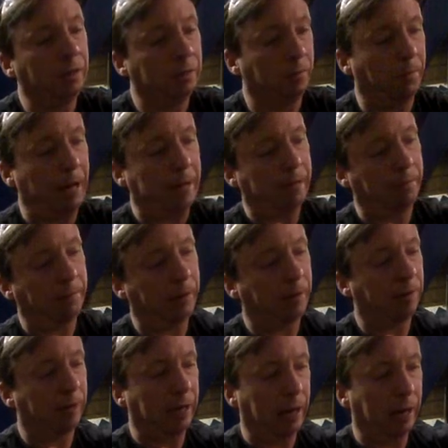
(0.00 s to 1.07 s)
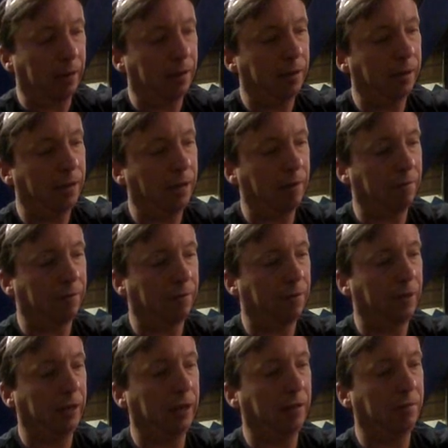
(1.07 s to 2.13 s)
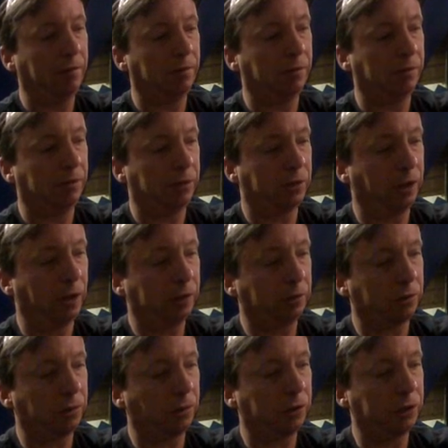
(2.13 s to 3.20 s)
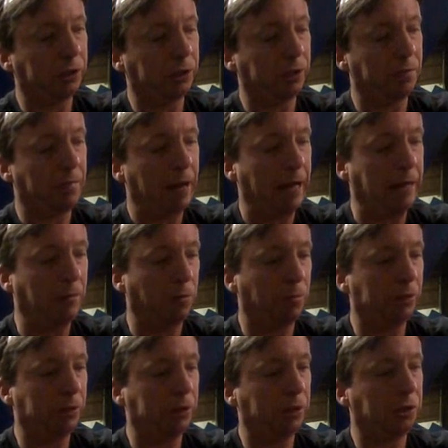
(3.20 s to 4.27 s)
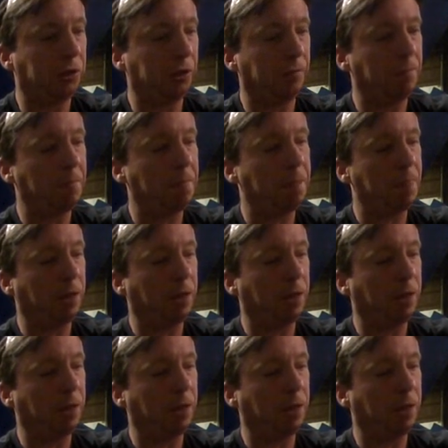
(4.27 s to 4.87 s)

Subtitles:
So back up here again, if the selector switch is in the manual position,